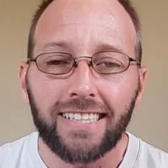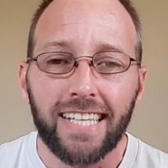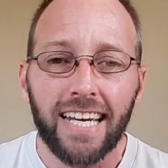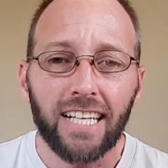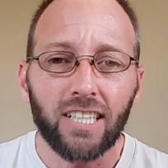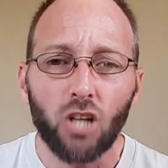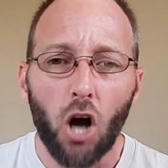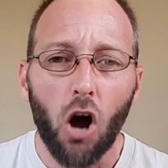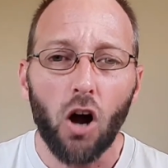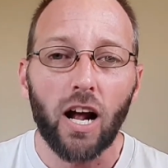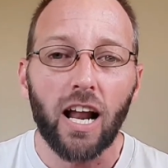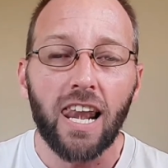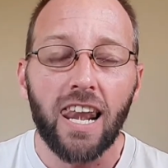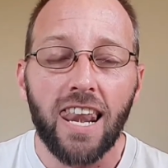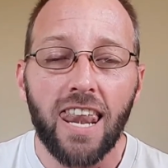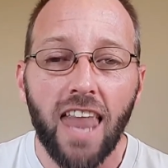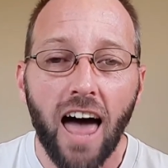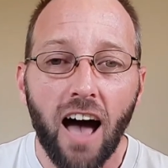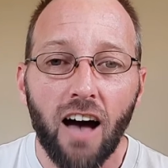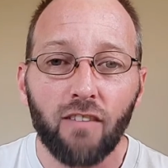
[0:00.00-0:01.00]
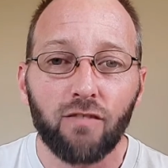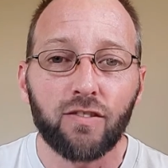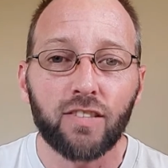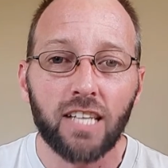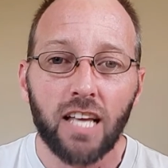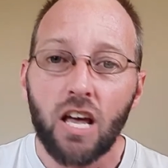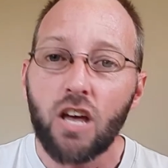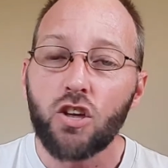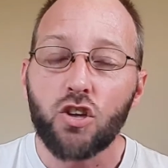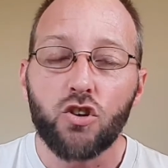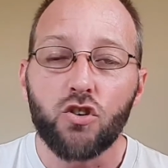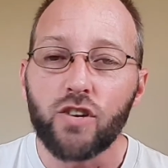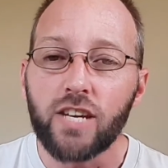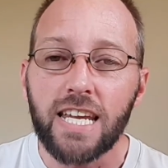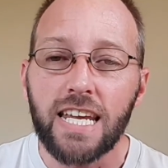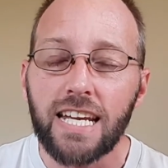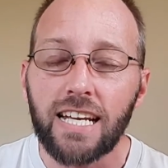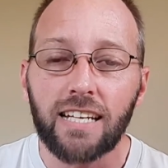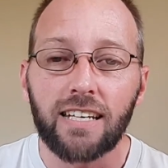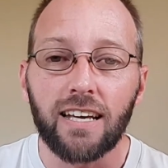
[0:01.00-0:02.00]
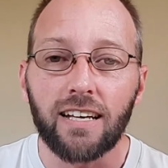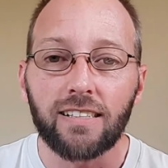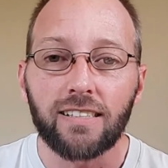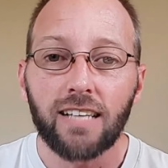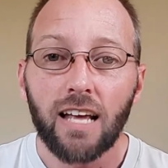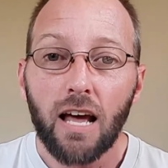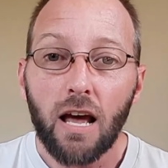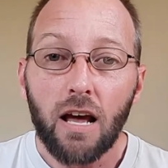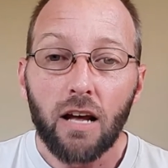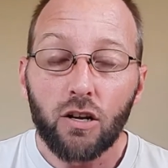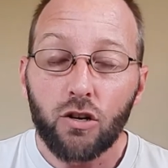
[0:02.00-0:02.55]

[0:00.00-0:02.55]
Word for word: TikTok loves uniqueness